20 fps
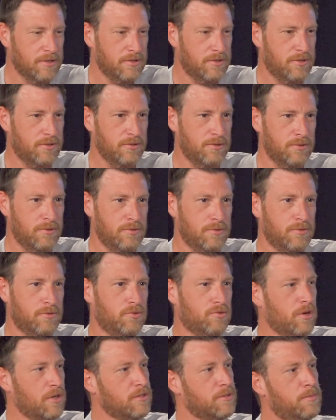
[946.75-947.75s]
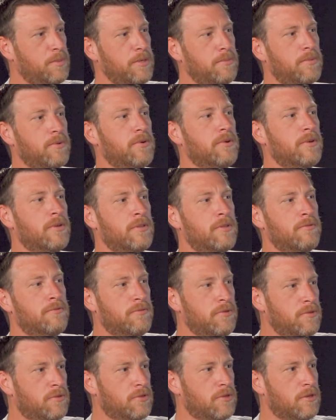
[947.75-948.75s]
to trust people in the
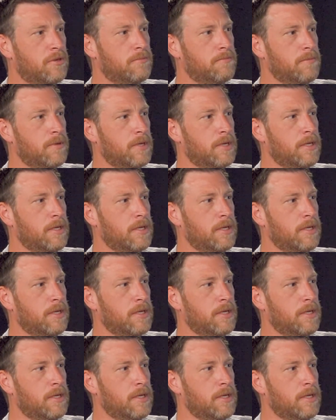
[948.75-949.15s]
future.